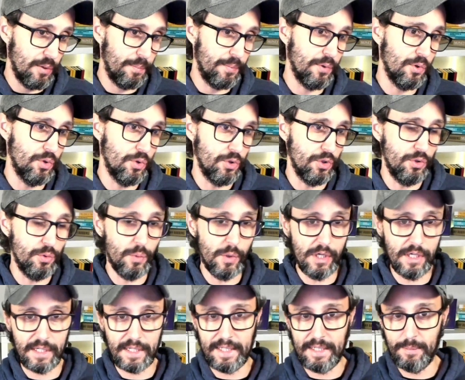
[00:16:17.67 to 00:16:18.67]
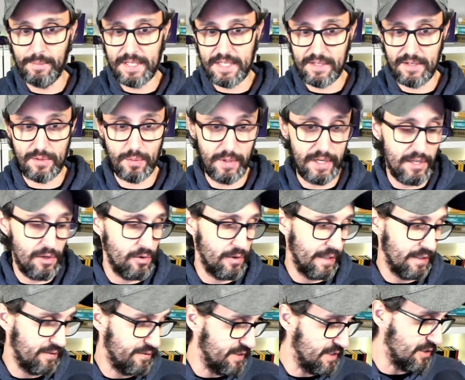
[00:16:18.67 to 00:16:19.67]
run a shop or you work in a
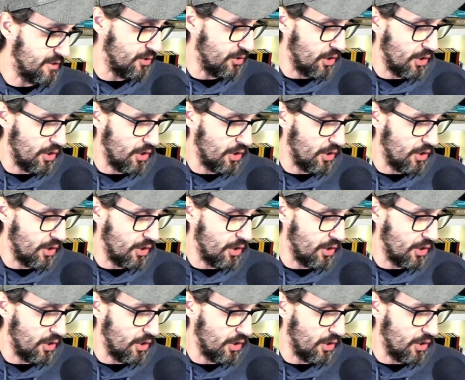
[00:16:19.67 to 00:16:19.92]
business where you're